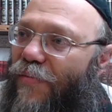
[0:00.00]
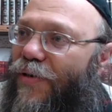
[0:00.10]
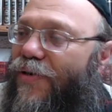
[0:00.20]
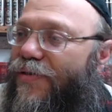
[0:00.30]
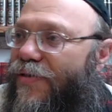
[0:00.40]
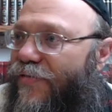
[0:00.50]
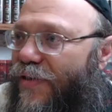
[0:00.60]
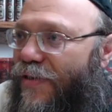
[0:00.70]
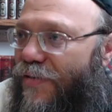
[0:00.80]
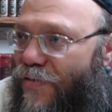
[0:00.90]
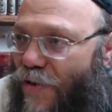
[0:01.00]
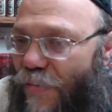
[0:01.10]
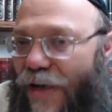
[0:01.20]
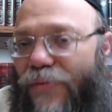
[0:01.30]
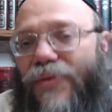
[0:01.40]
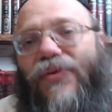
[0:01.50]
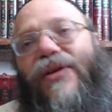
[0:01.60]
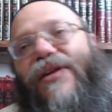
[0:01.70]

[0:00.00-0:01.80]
Because every Shabbat we're doing